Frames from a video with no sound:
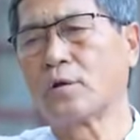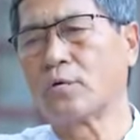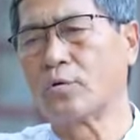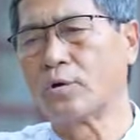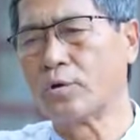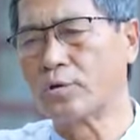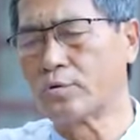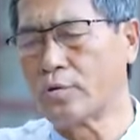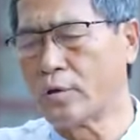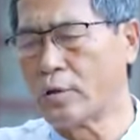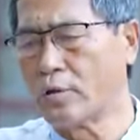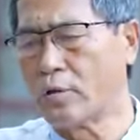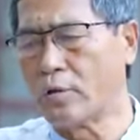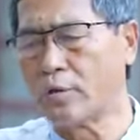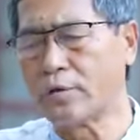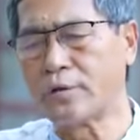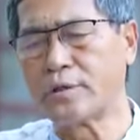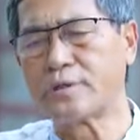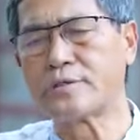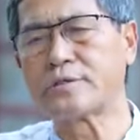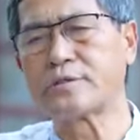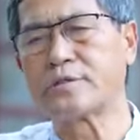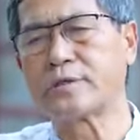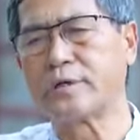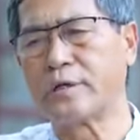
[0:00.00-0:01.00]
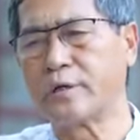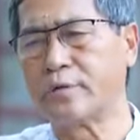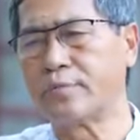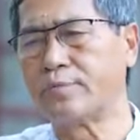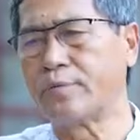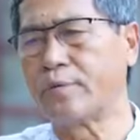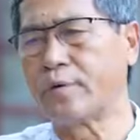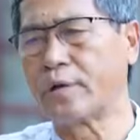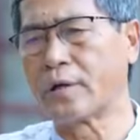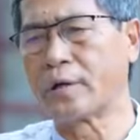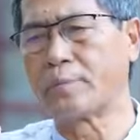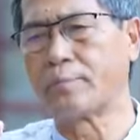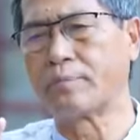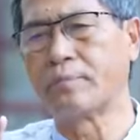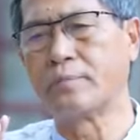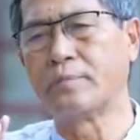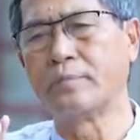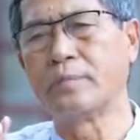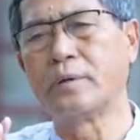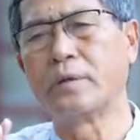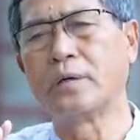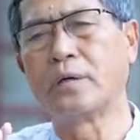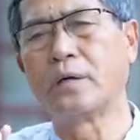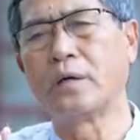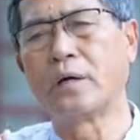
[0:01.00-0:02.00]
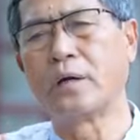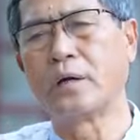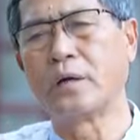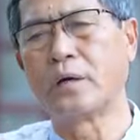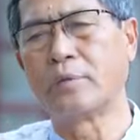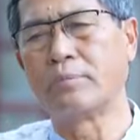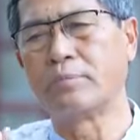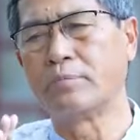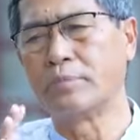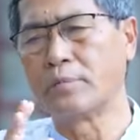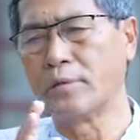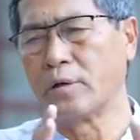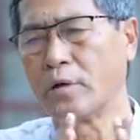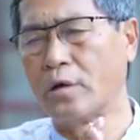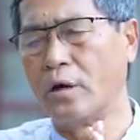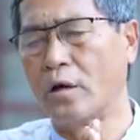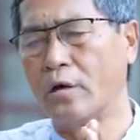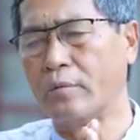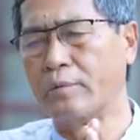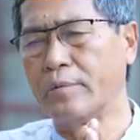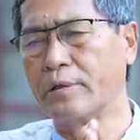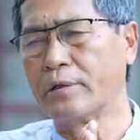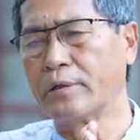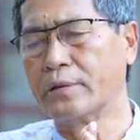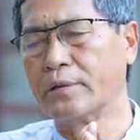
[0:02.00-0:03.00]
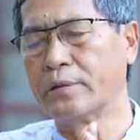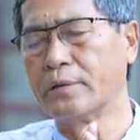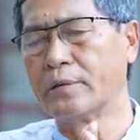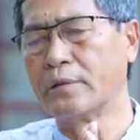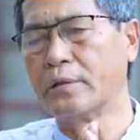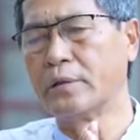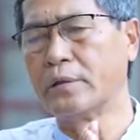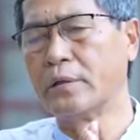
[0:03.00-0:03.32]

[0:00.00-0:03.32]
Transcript: controlling all this thing for a government